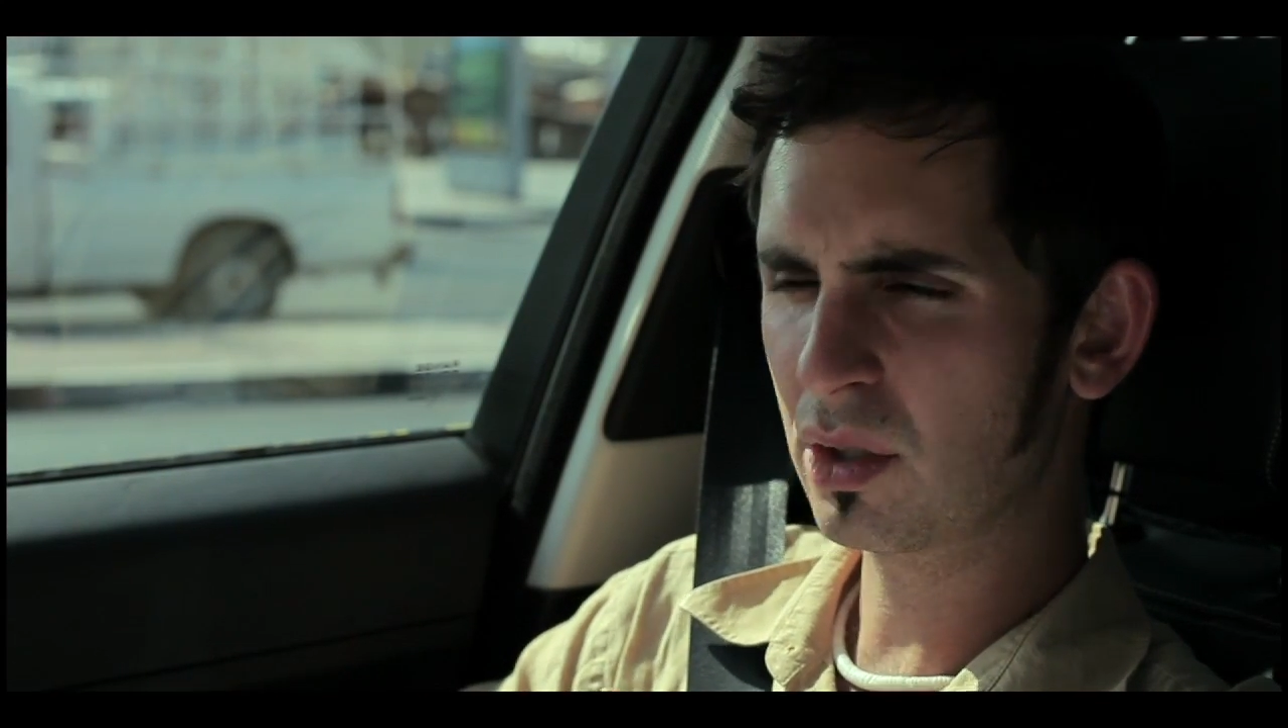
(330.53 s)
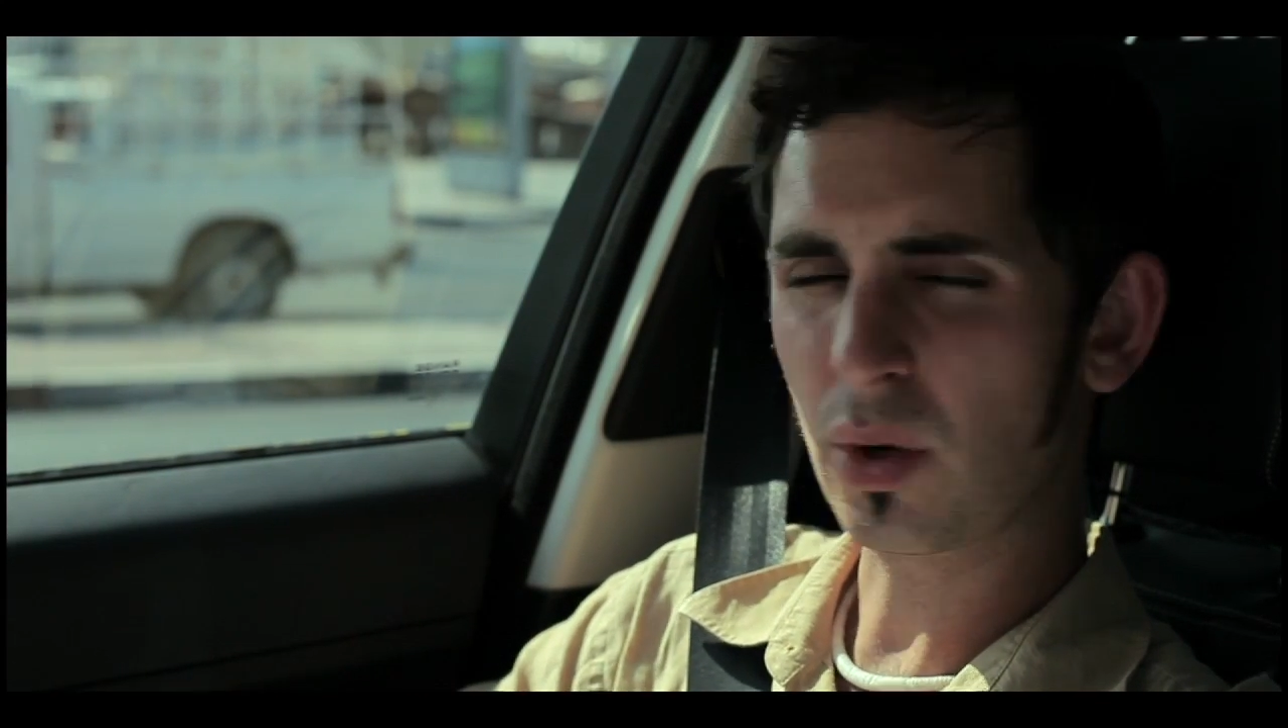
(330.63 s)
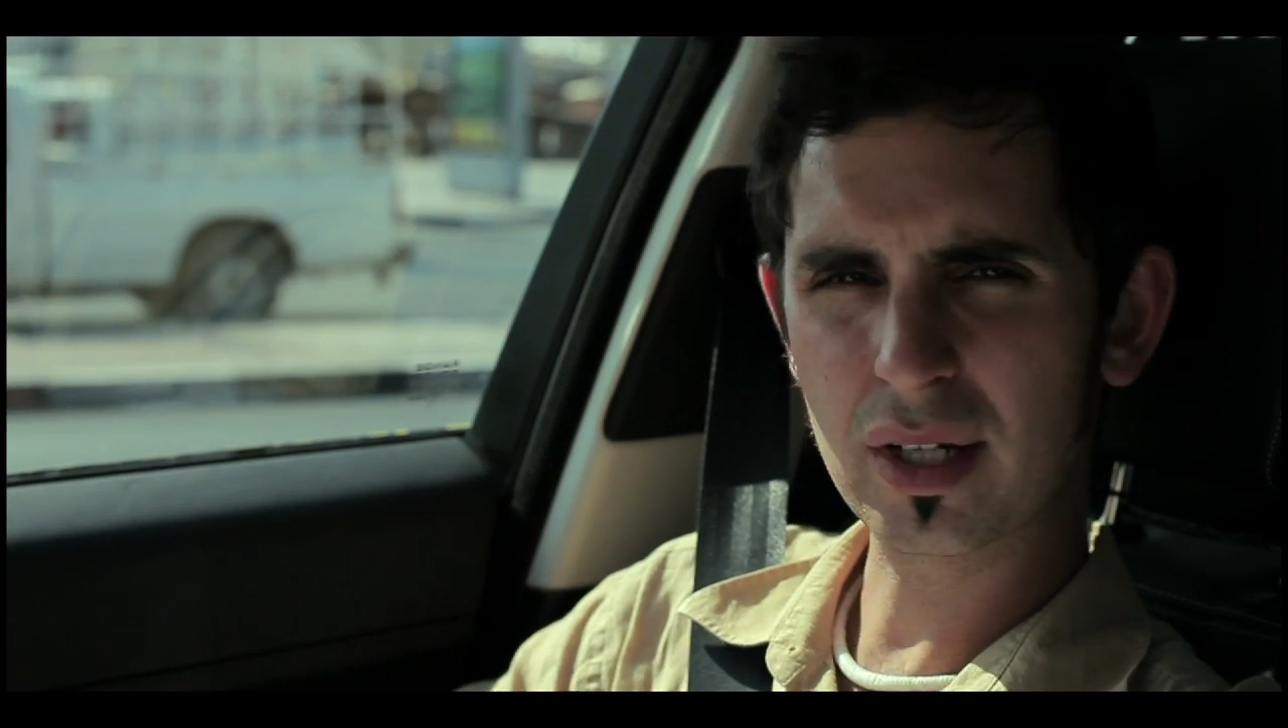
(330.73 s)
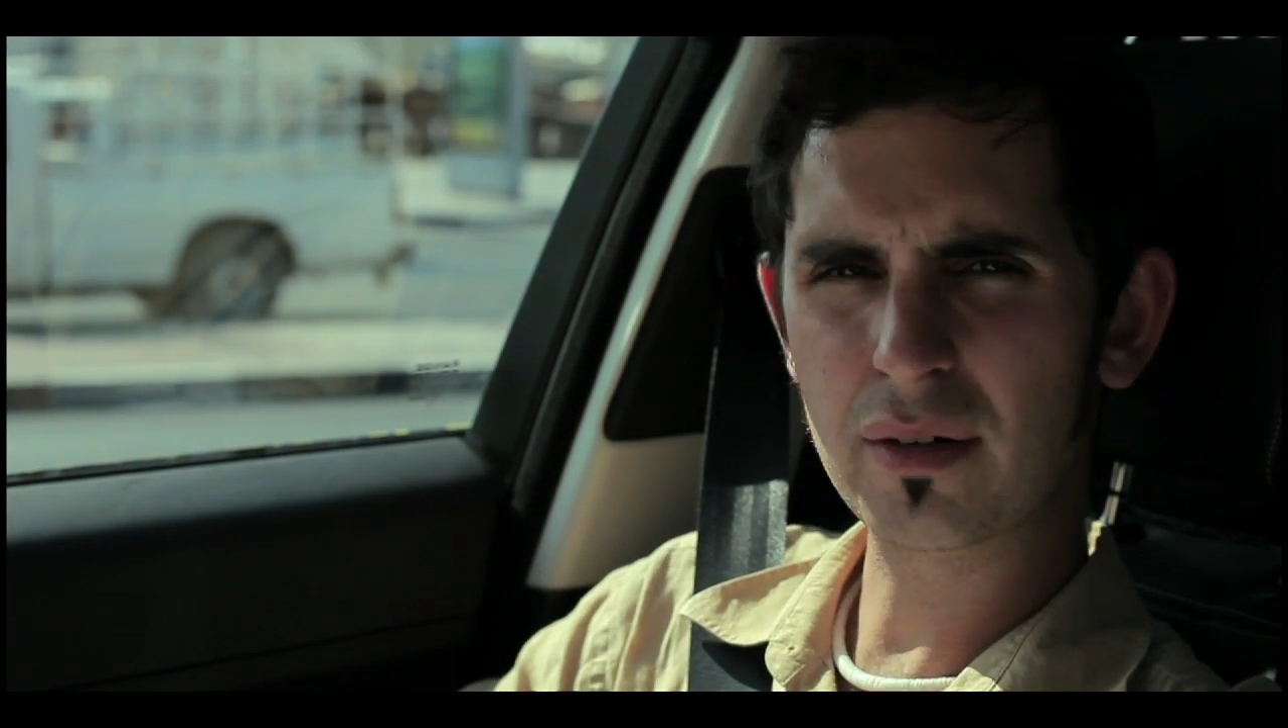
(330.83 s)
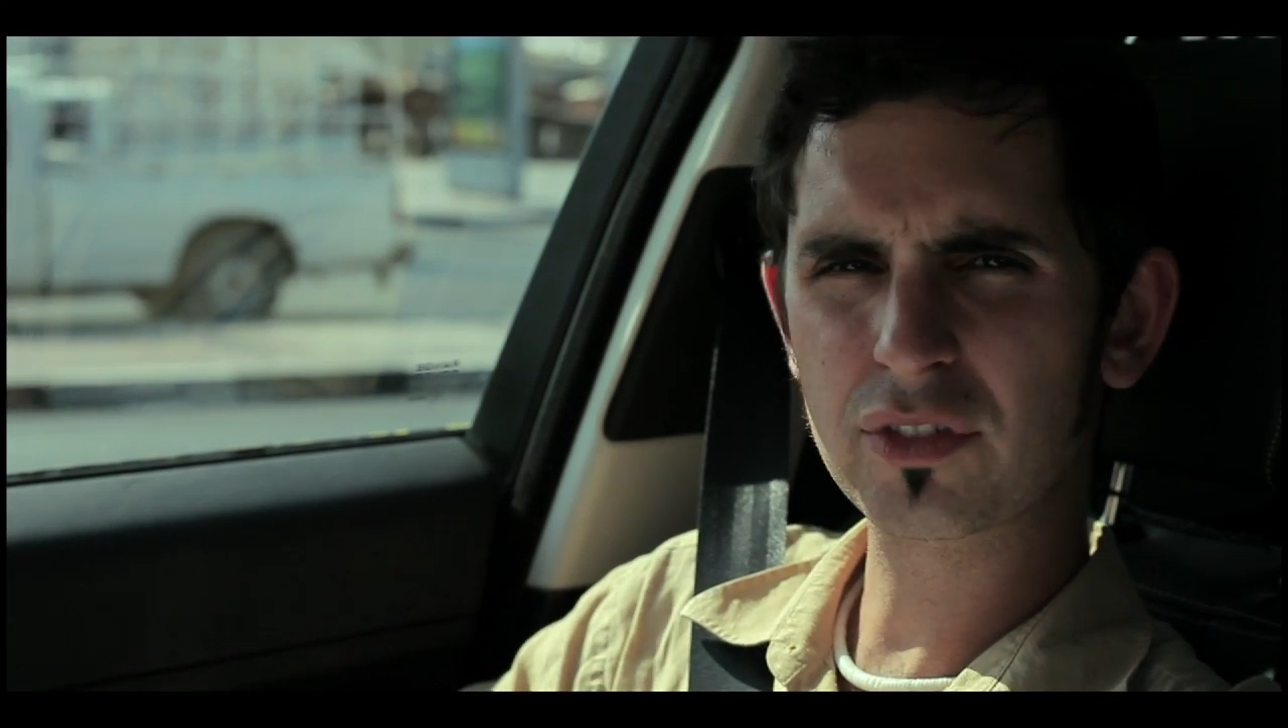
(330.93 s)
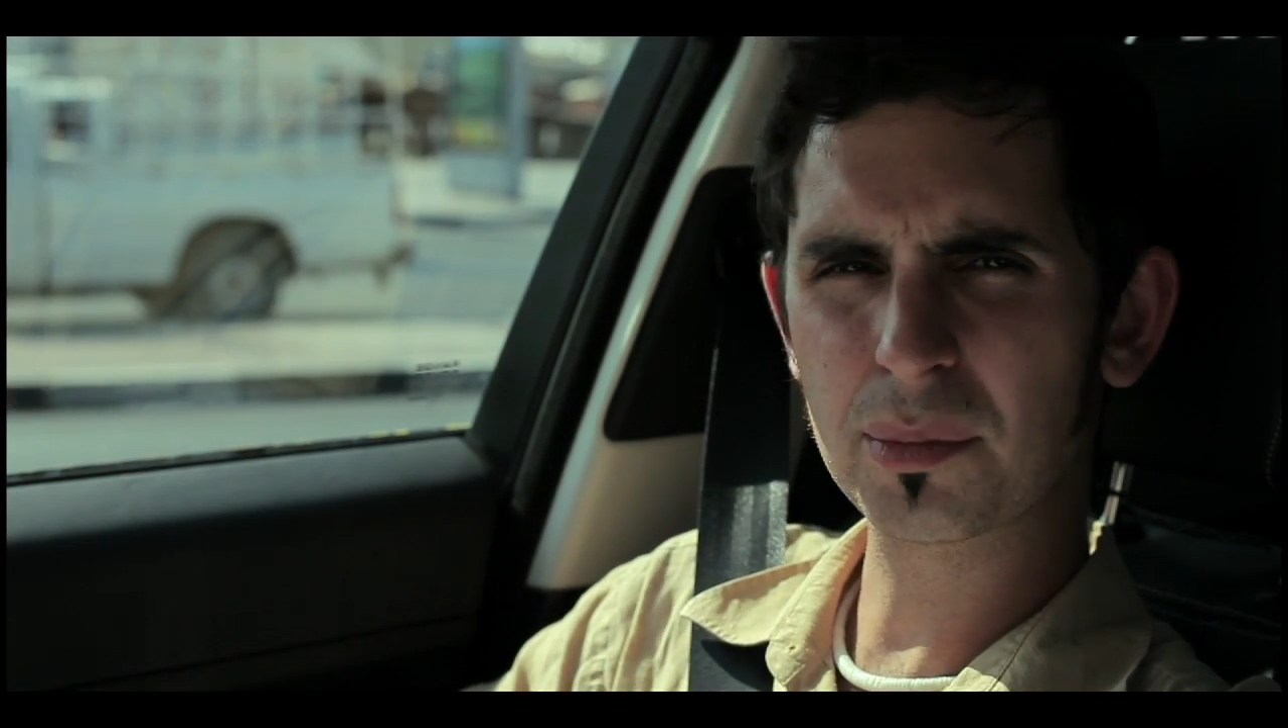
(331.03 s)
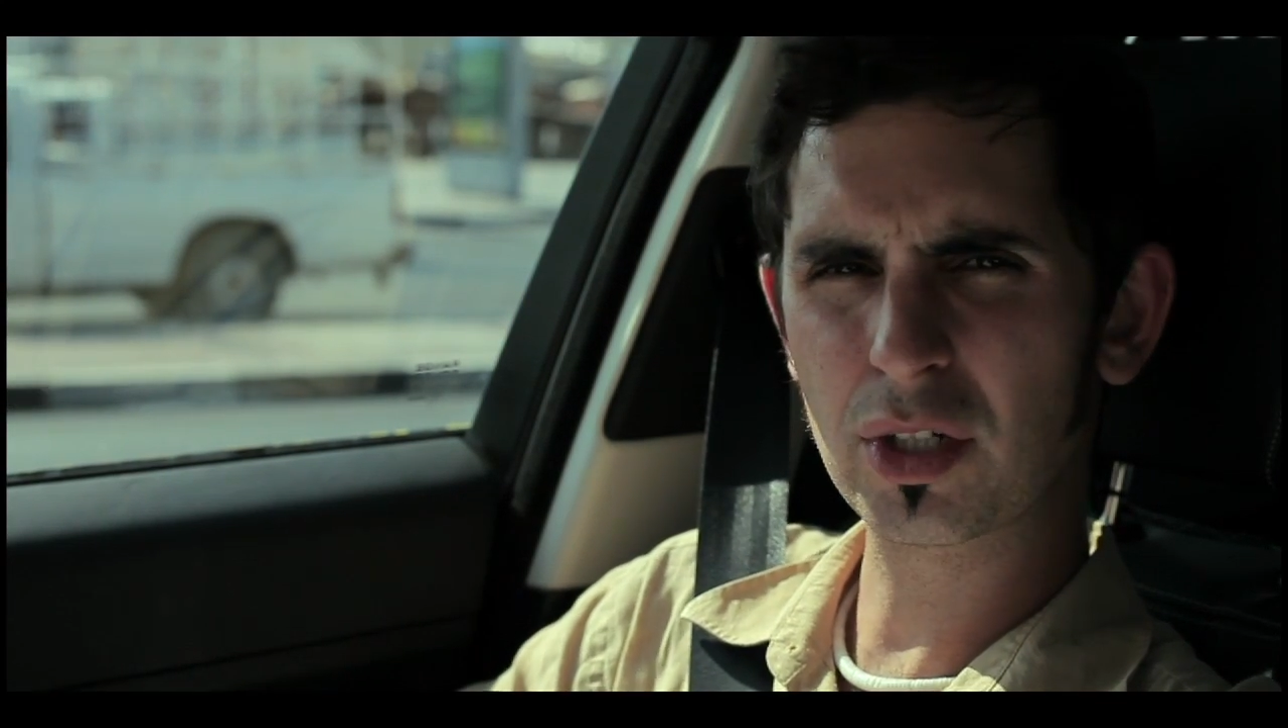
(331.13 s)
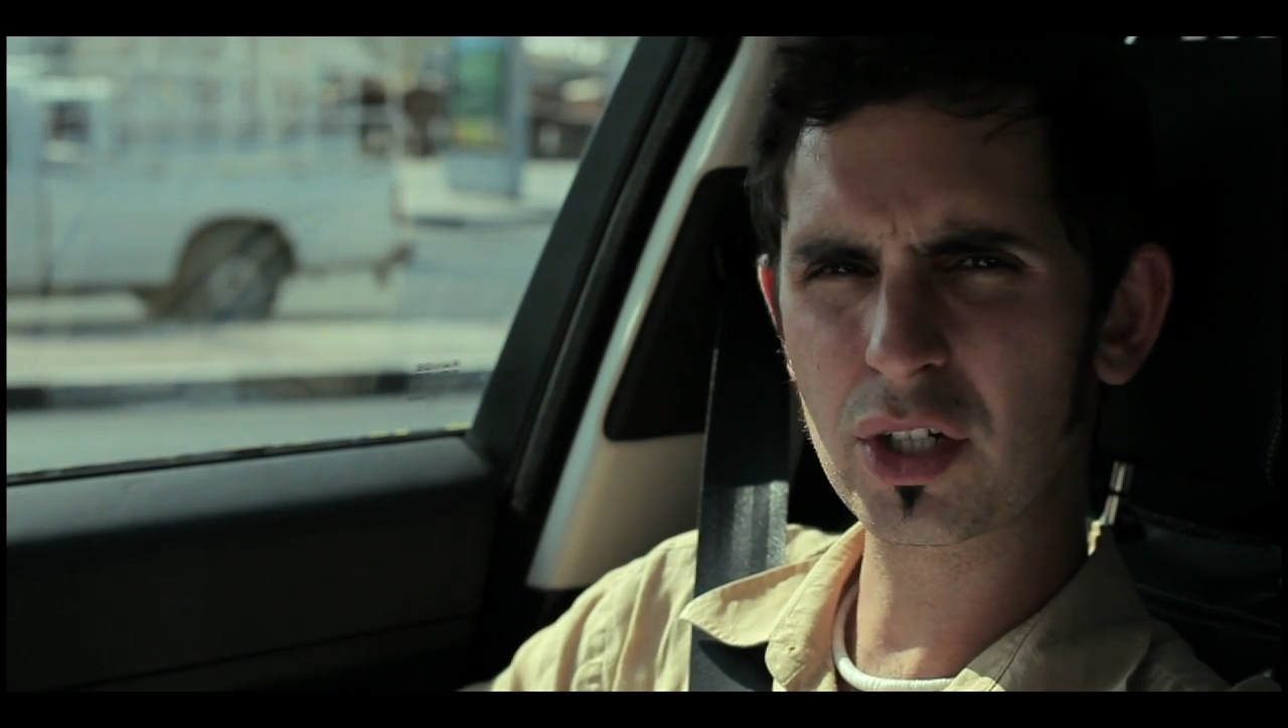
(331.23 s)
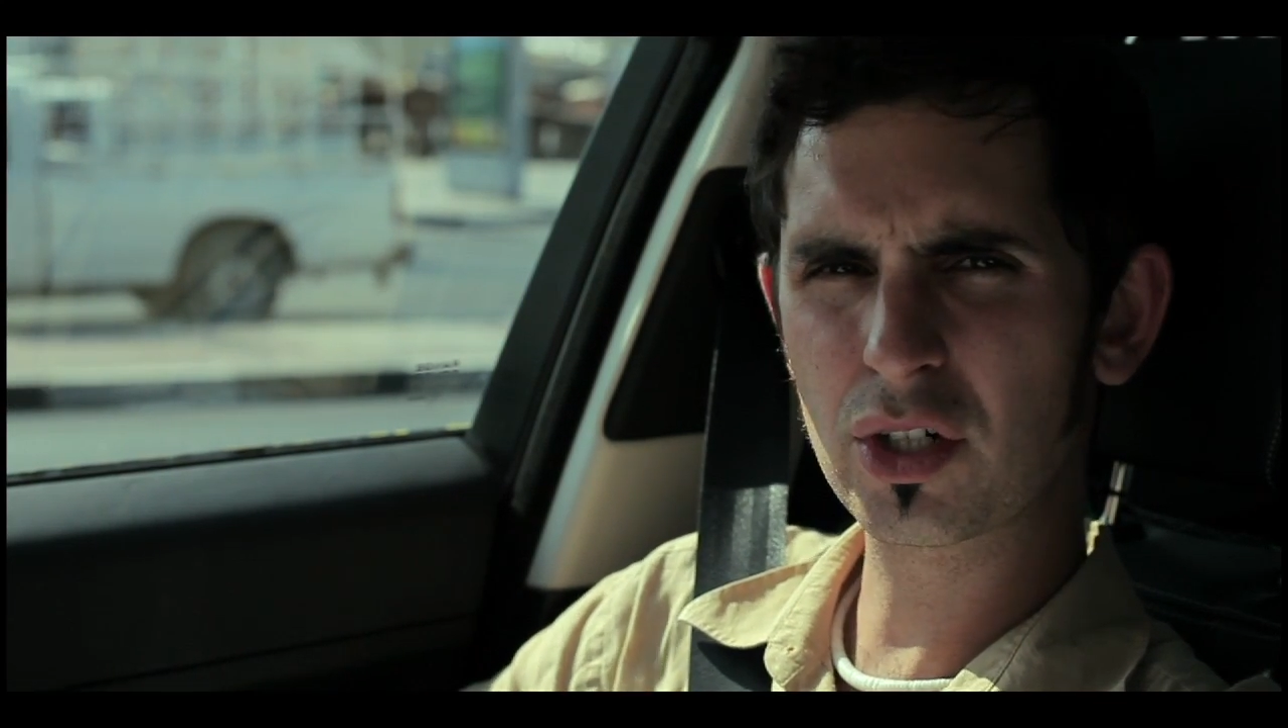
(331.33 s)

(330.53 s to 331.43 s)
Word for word: quite comfortable